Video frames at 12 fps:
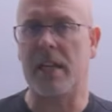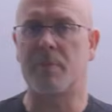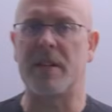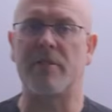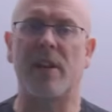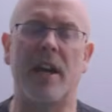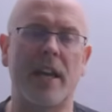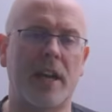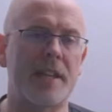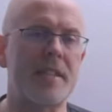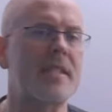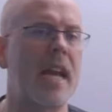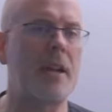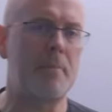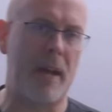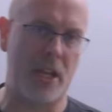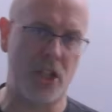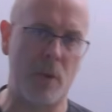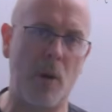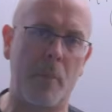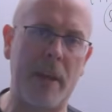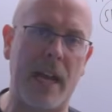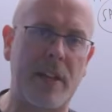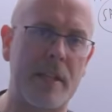he'll be relying on a state pension. He
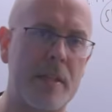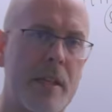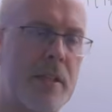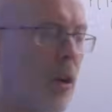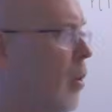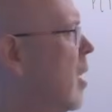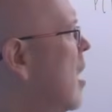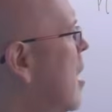won't be having his own